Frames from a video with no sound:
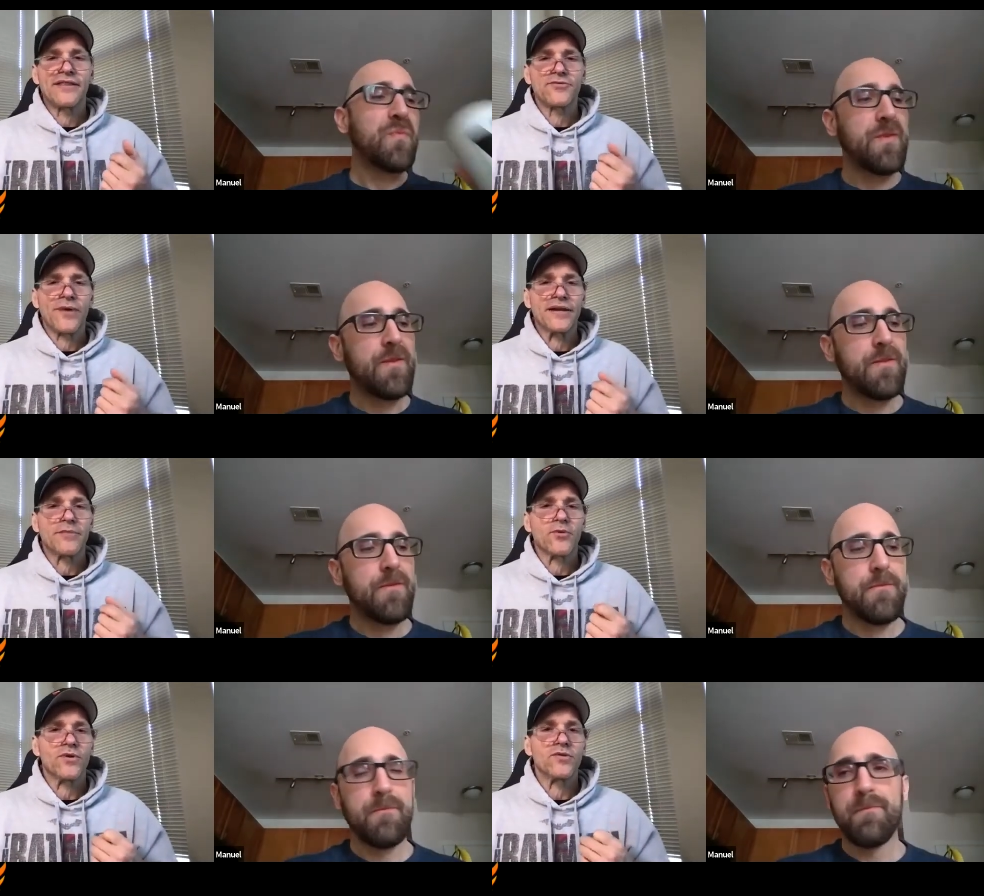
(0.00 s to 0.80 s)
Speaker 1: that's ranked
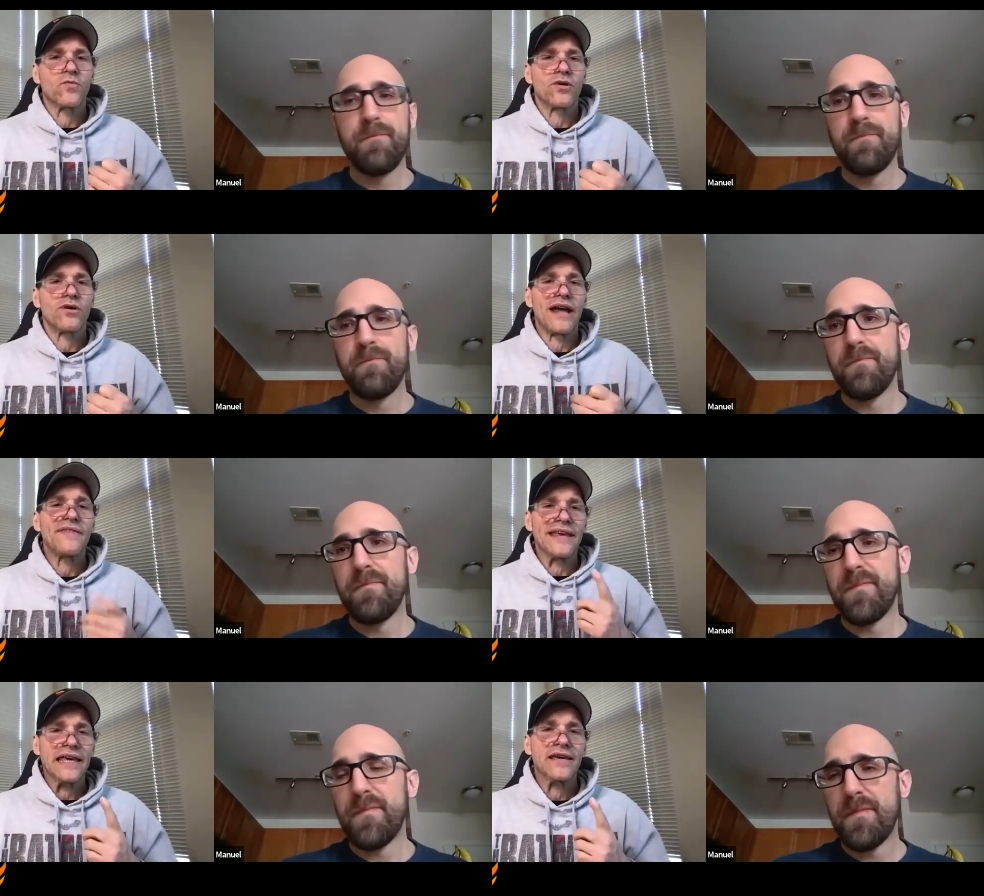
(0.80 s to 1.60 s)
number 1 in the world, I
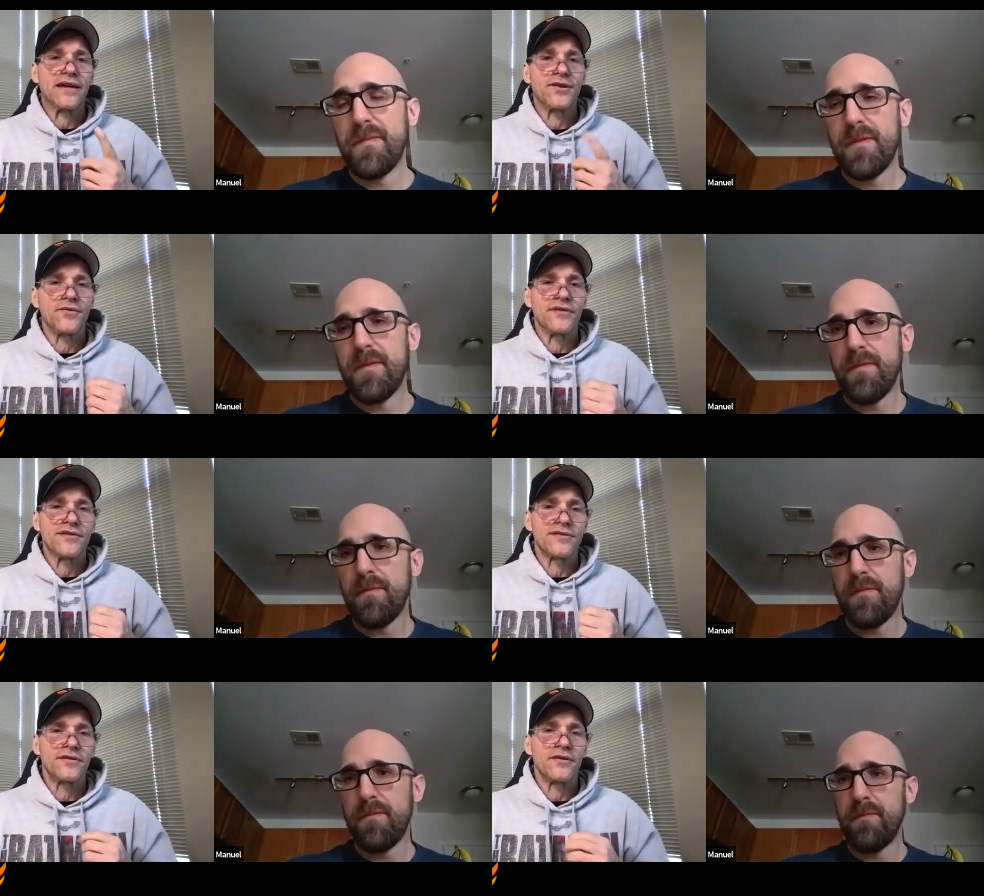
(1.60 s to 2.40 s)
think he can do
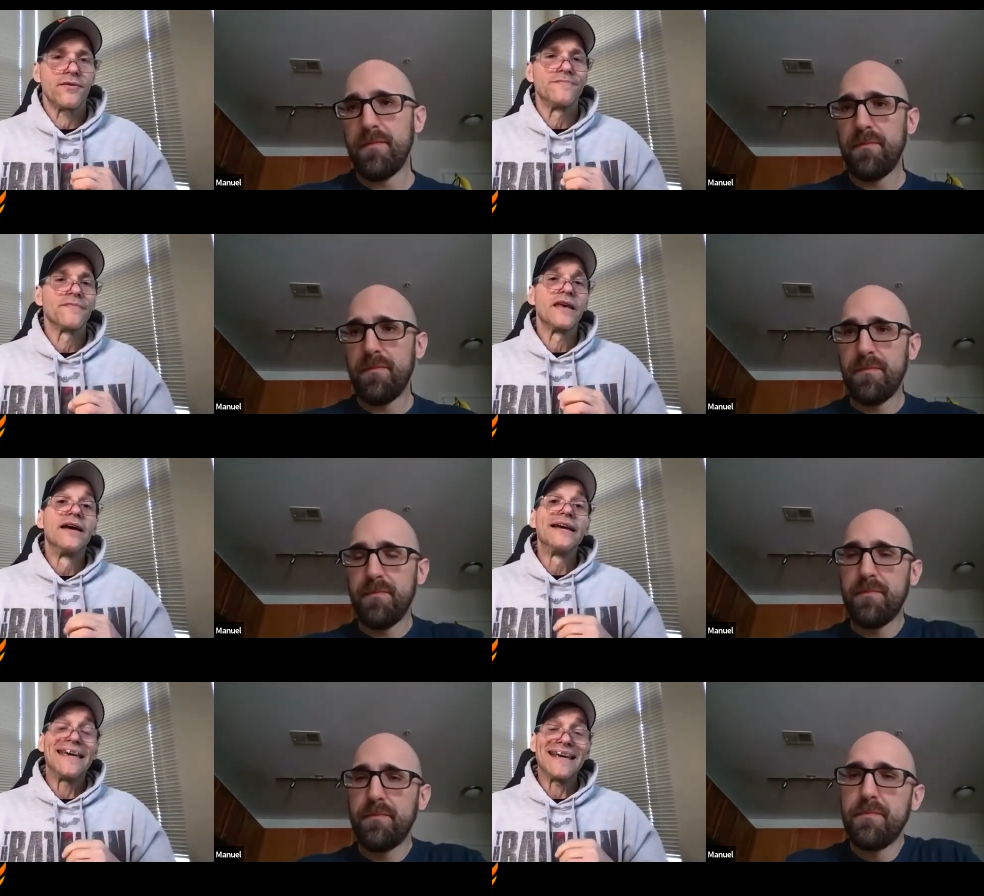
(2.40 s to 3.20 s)
this too.
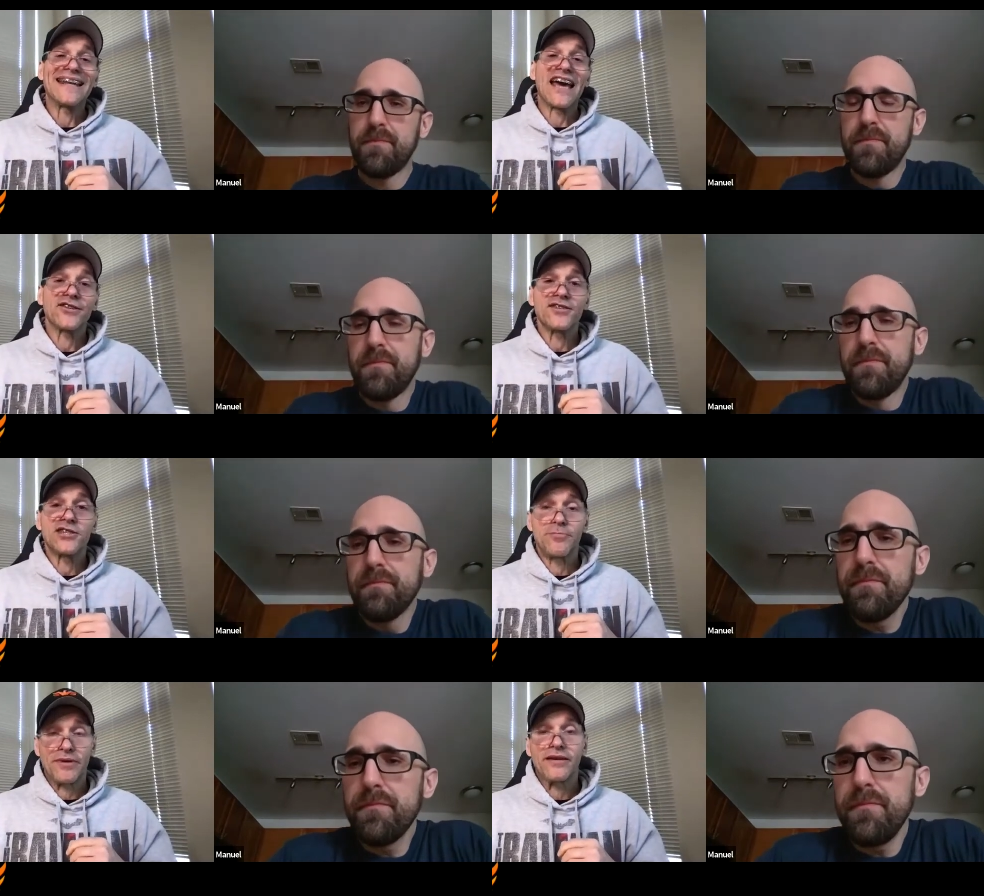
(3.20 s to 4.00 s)
He can actually
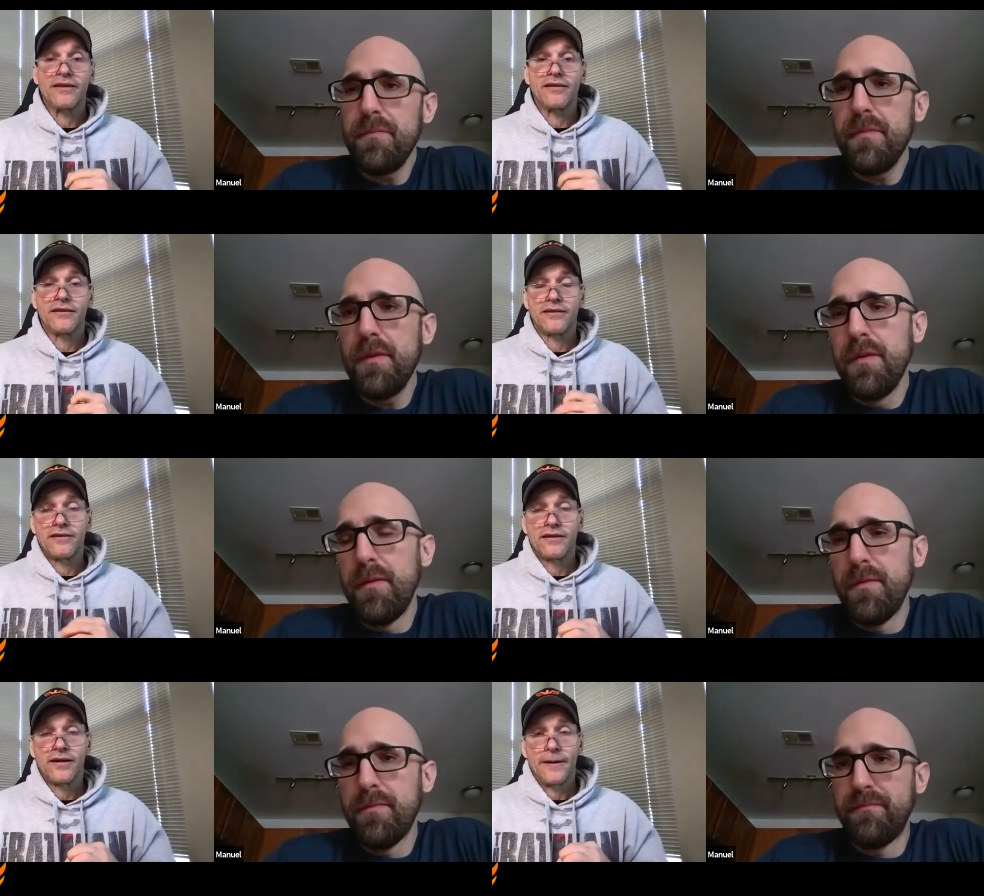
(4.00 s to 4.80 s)
spin.
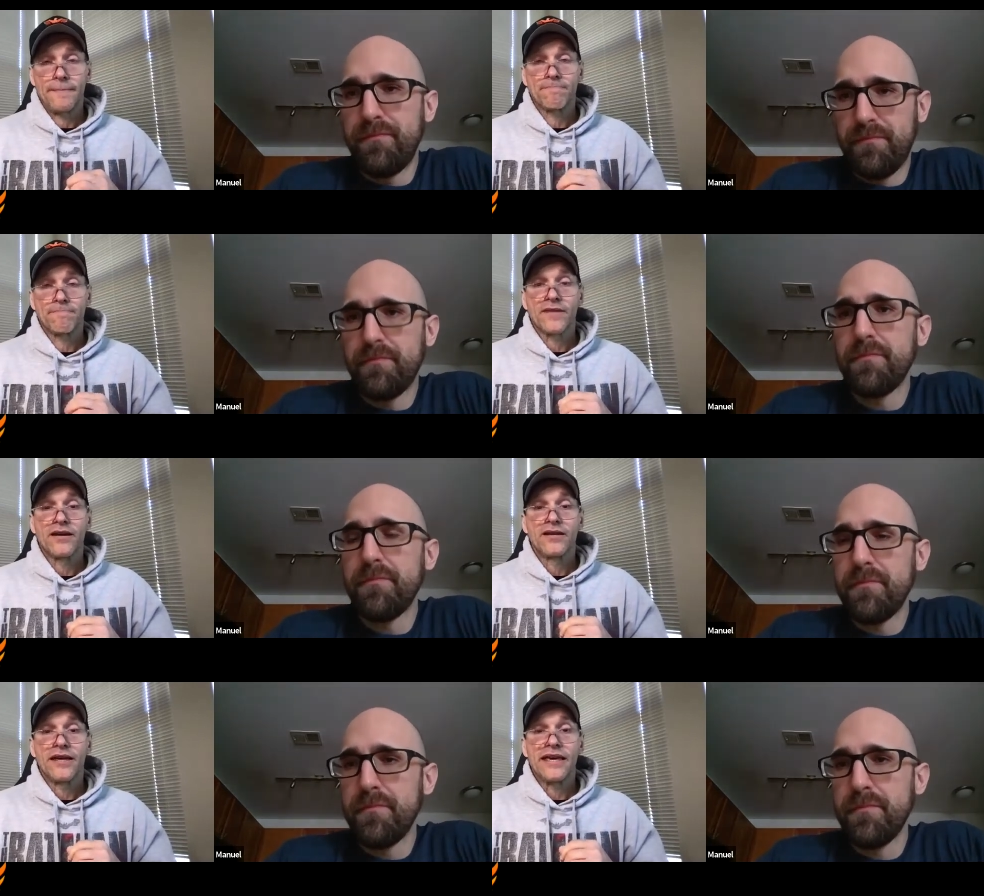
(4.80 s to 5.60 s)

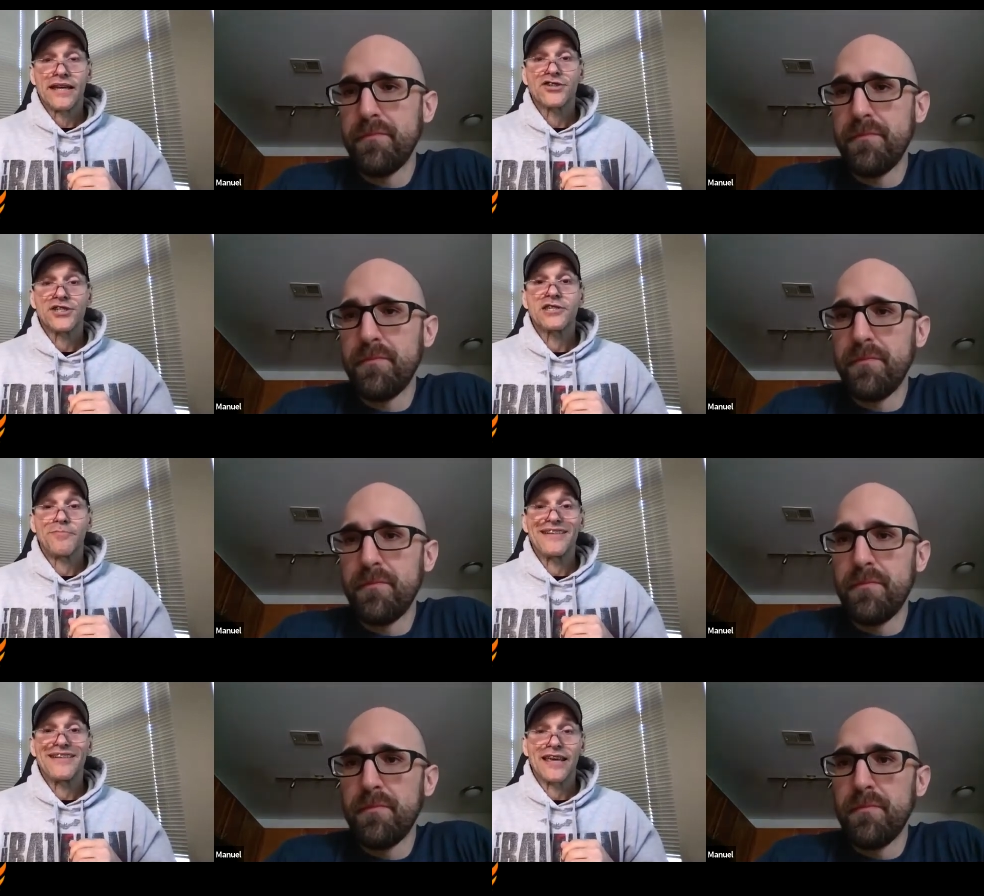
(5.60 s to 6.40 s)
He can actually
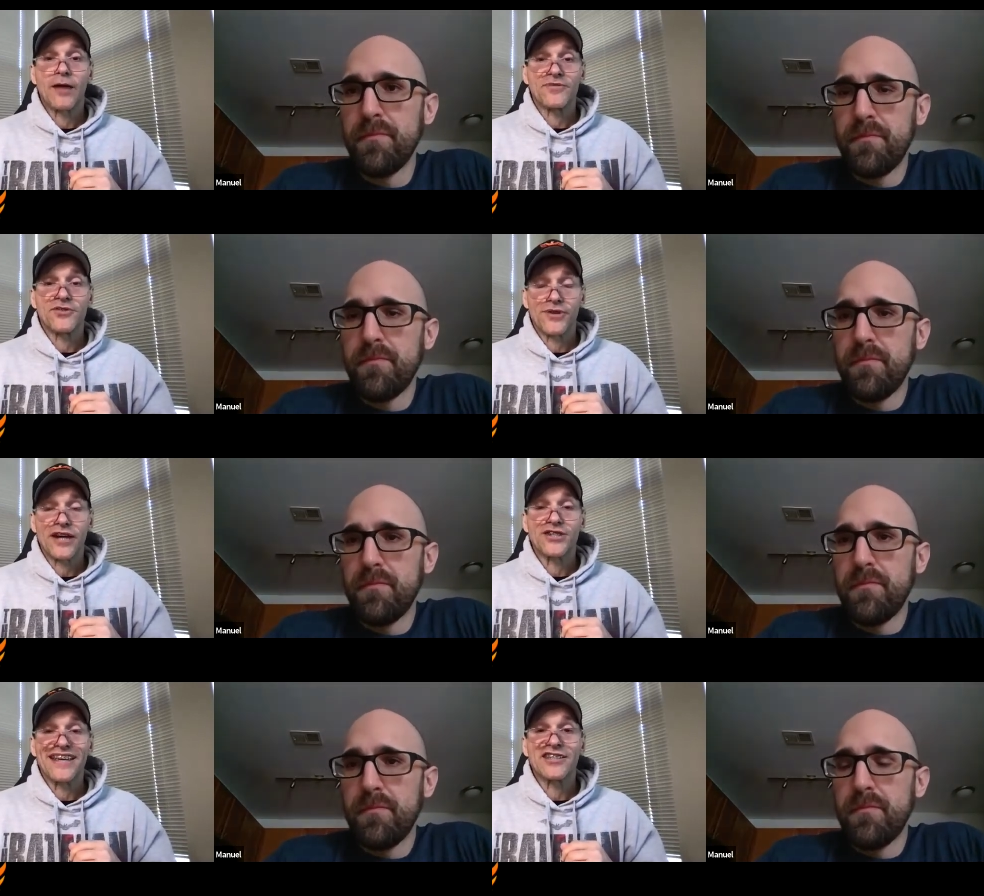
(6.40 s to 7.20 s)
spin in the opposite
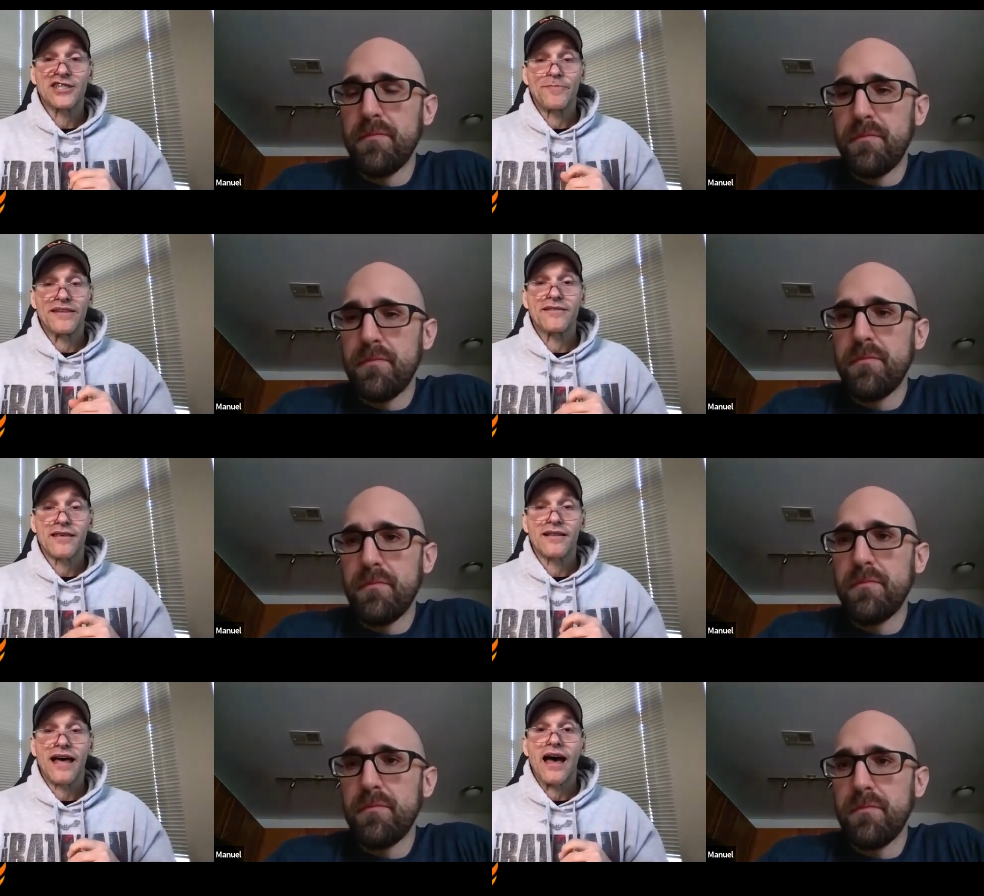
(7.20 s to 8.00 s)
direction. He can spin to the
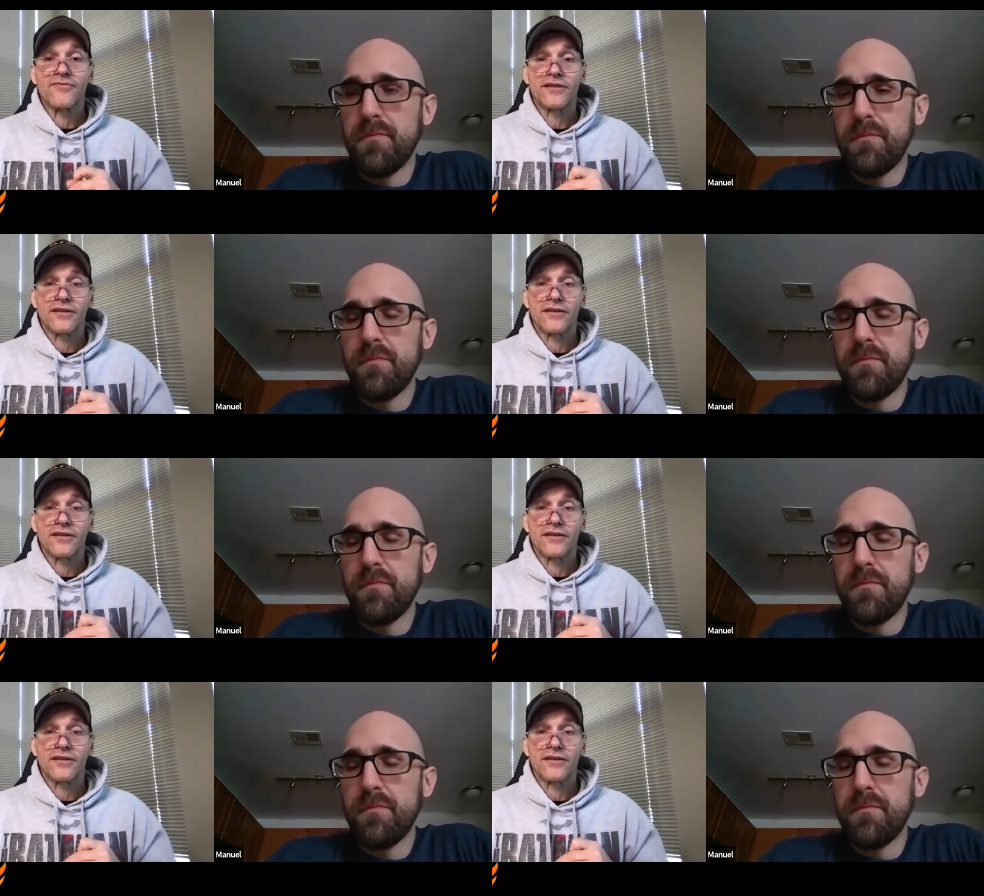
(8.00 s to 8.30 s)
left,